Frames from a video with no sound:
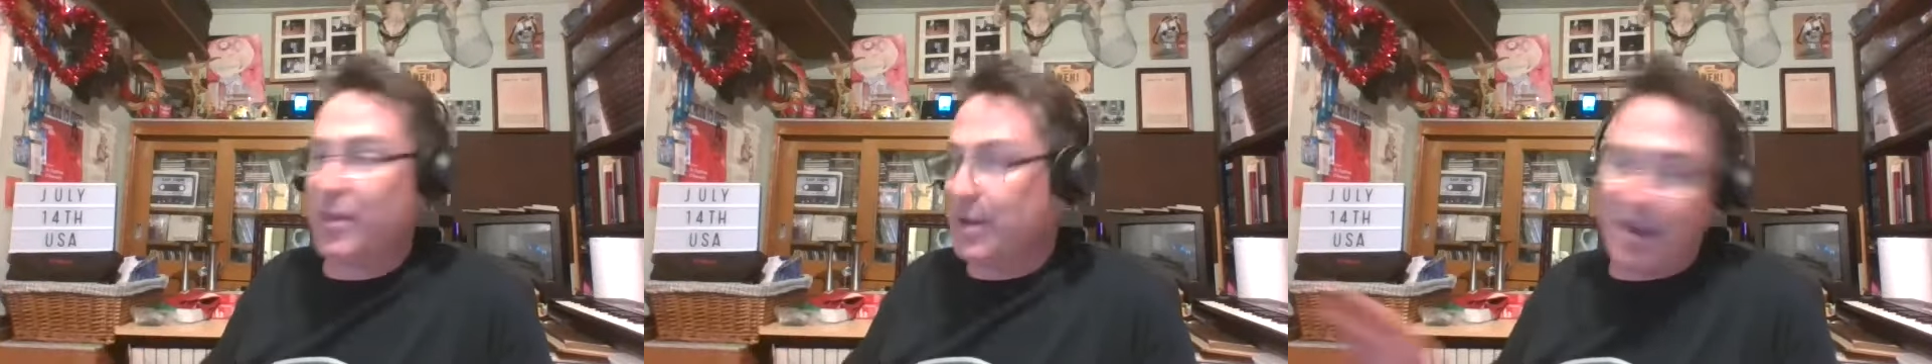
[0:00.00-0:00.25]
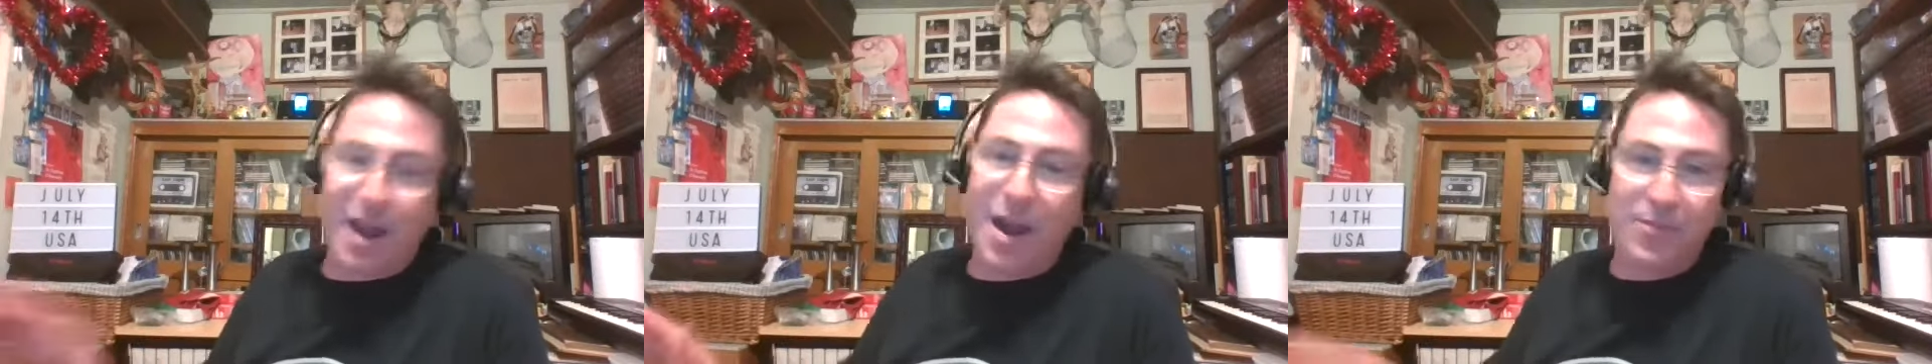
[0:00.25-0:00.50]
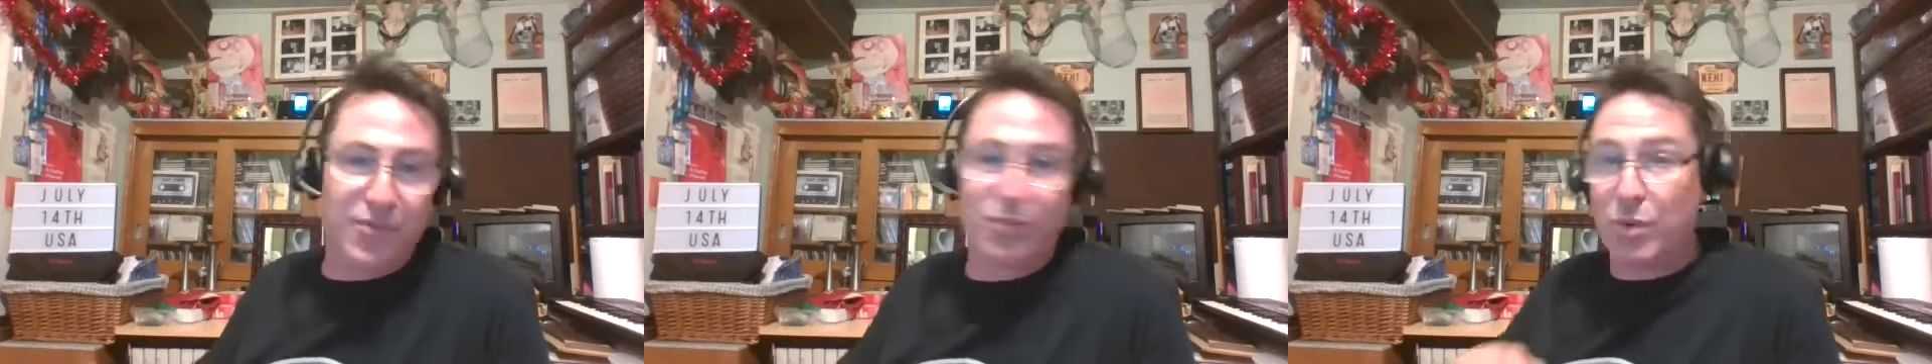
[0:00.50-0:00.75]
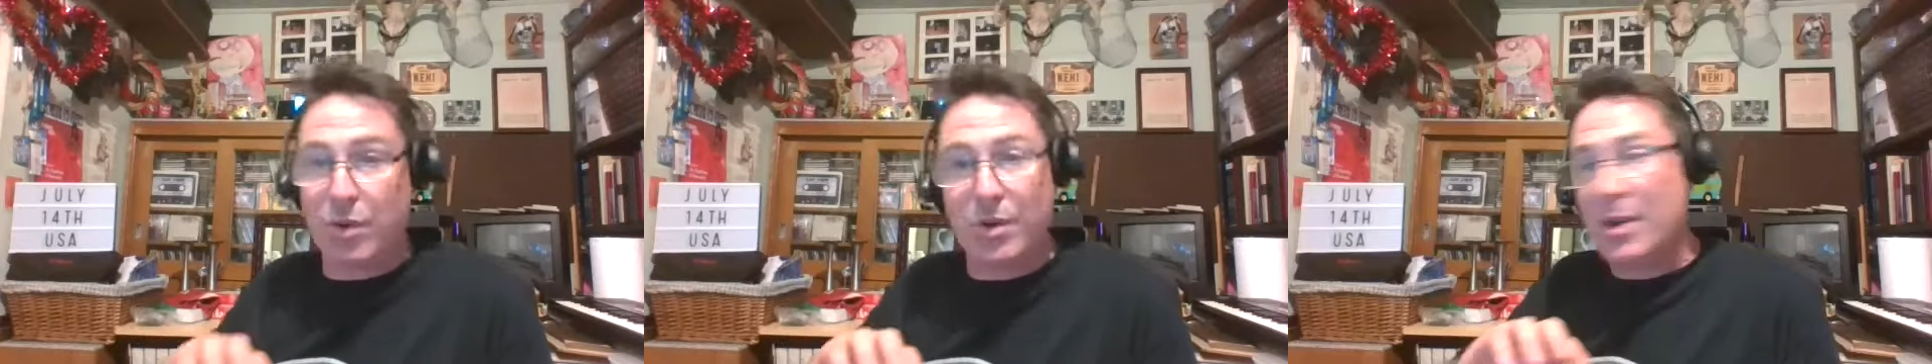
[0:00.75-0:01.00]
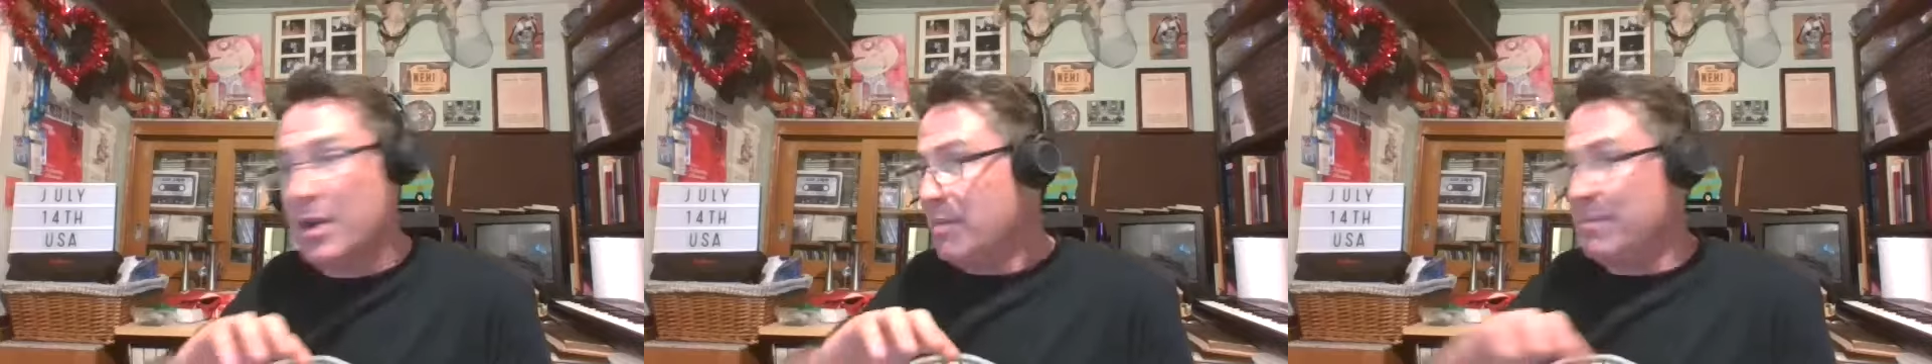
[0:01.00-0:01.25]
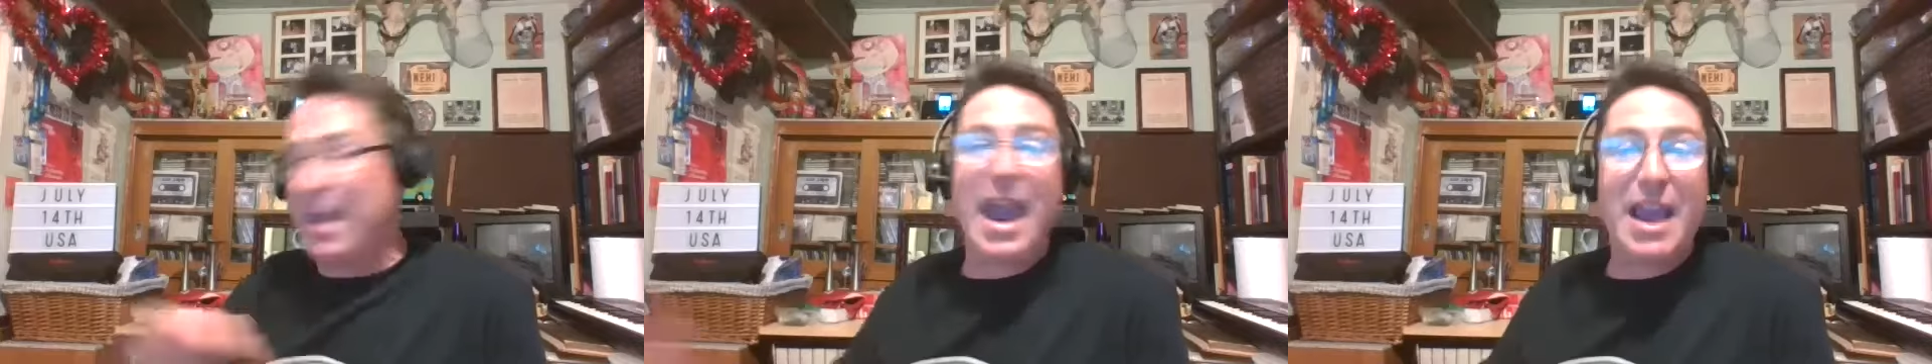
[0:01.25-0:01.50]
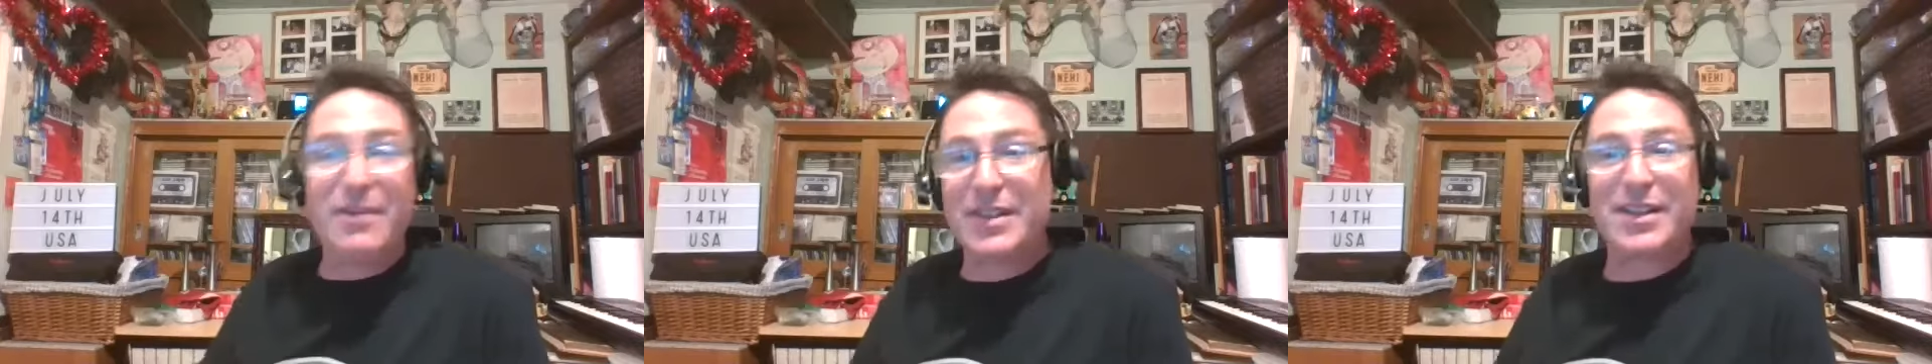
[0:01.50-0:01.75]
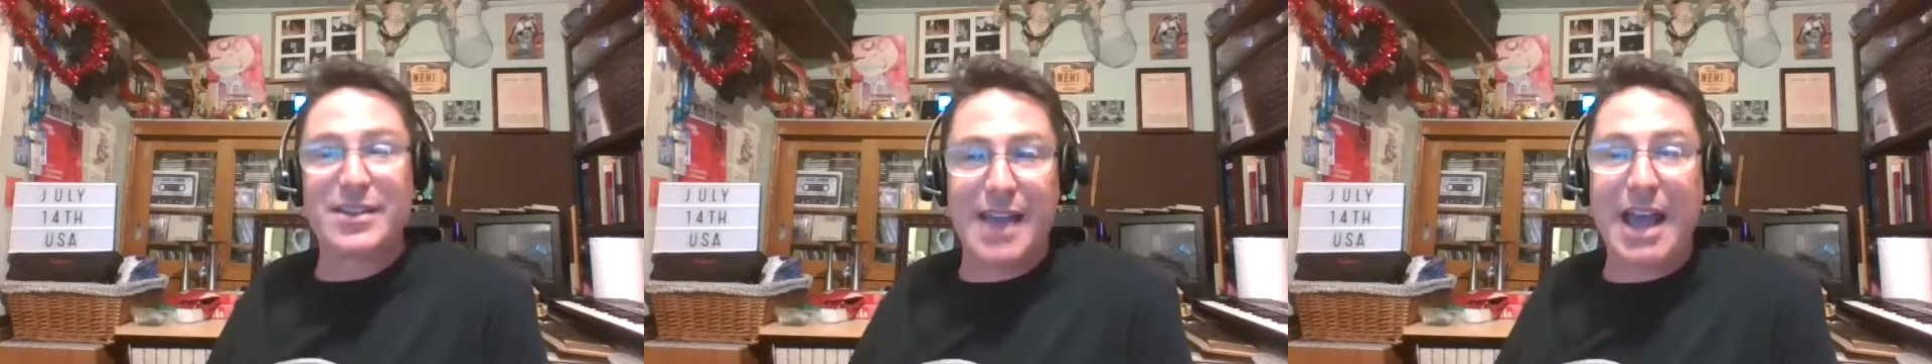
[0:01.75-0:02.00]
the cops were behaving
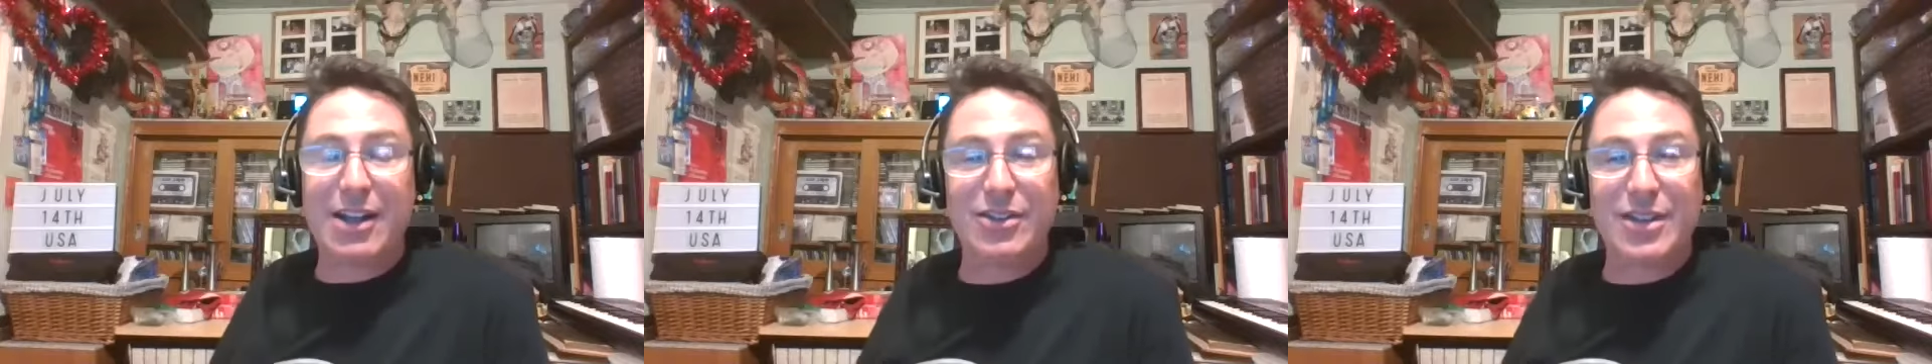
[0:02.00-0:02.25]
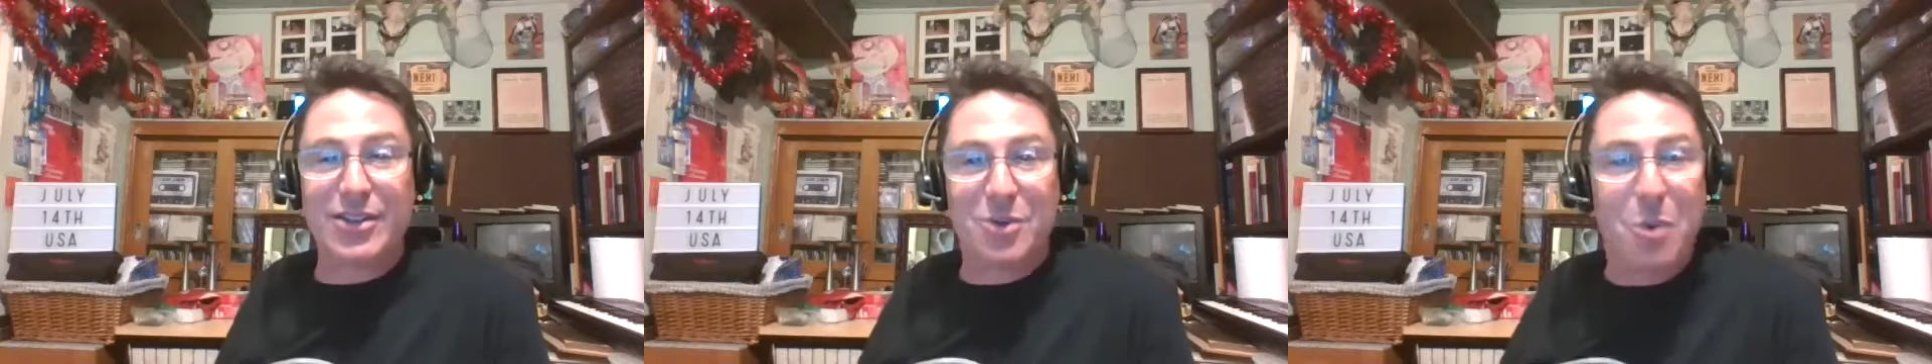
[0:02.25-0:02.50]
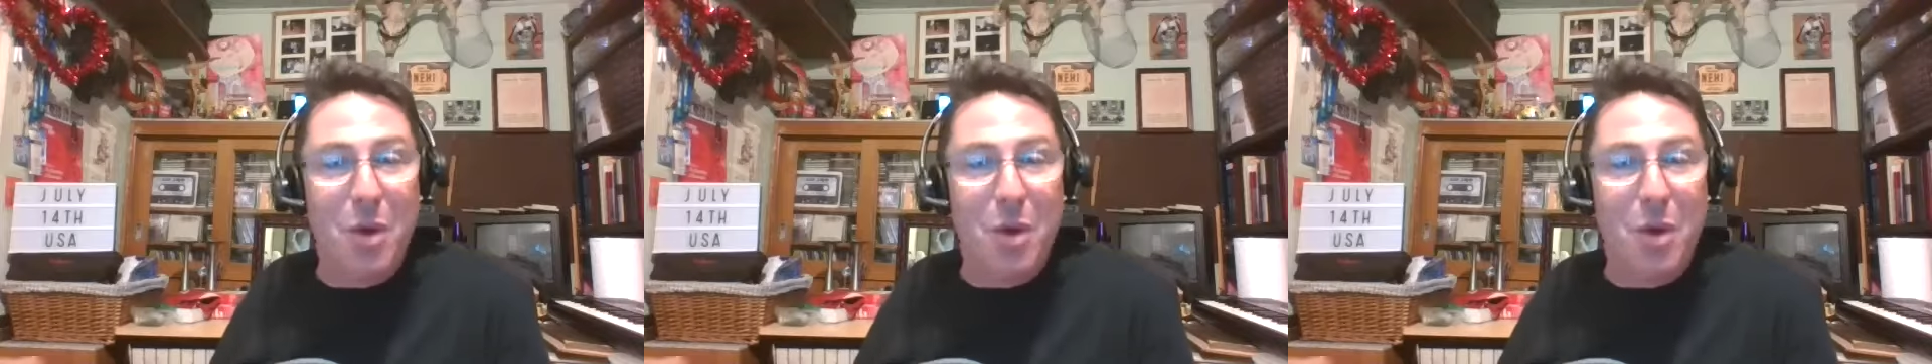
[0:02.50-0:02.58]
exactly in the